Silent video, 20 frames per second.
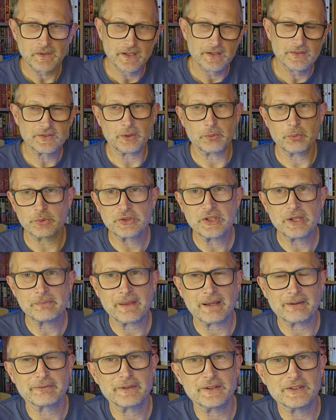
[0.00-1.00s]
So we'll skip
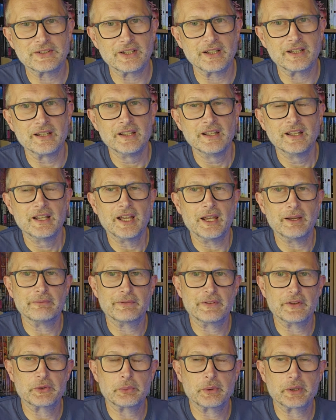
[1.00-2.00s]
that feature for
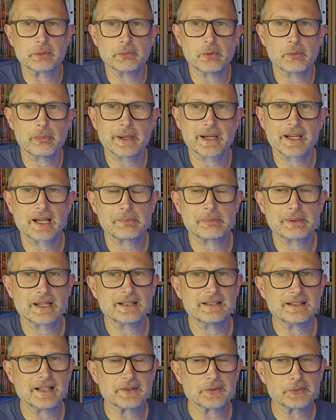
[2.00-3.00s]
this week and we'll pick it up
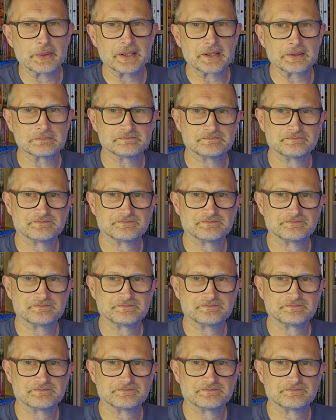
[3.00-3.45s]
again next week.